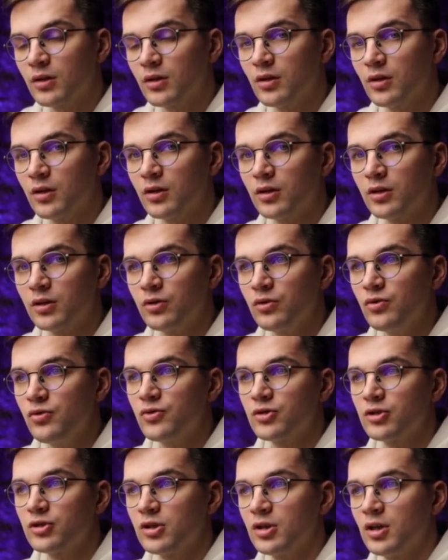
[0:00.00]
use
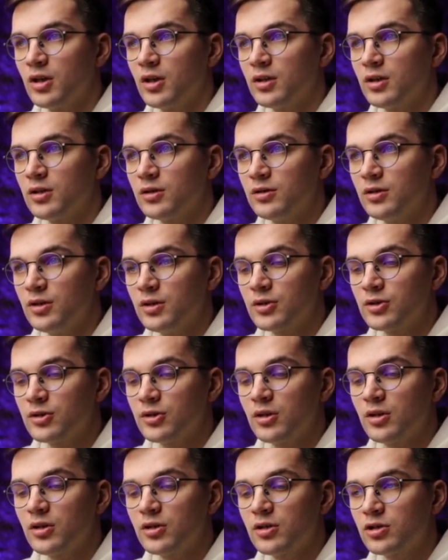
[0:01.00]
these
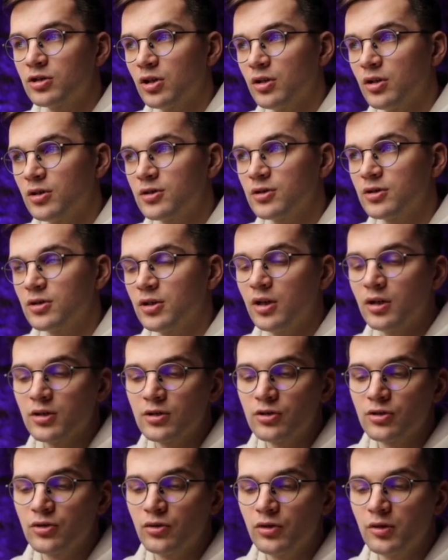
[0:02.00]
shots and
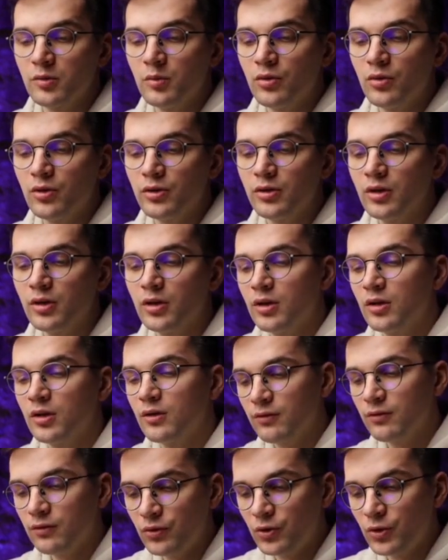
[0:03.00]
storyboard
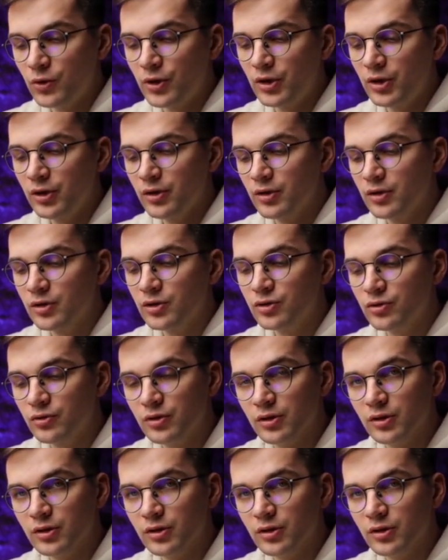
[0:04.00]
for shooting.